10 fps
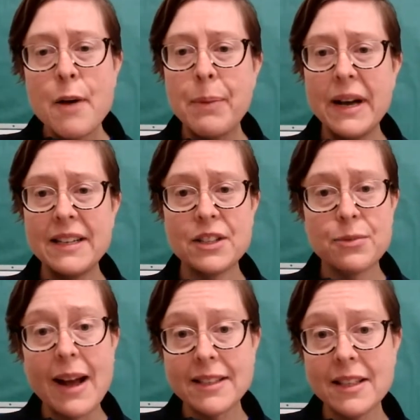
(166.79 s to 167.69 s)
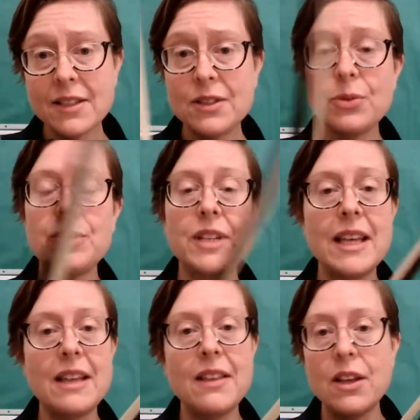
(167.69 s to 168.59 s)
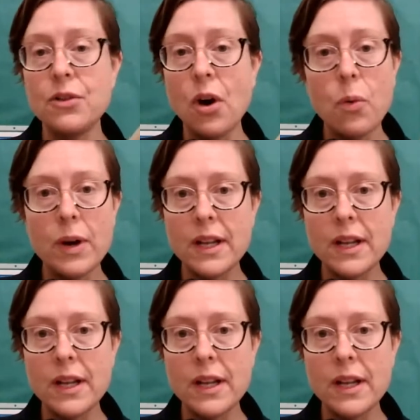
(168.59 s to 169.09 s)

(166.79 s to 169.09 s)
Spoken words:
But this rosin is so sticky that you don't want